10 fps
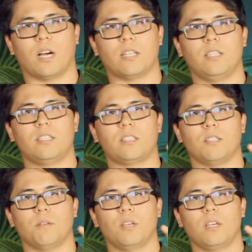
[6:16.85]
God needs
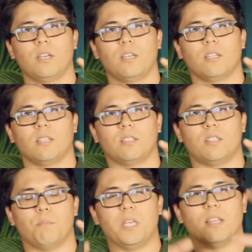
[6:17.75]
to
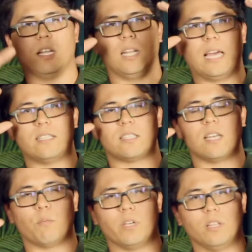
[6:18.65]
be the lens
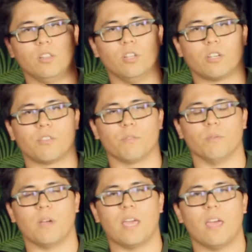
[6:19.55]
that we look
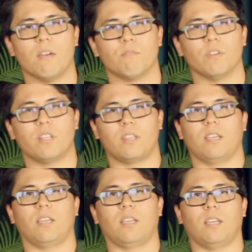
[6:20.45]
through
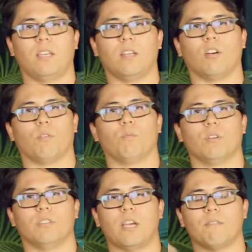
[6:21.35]
everything in our world,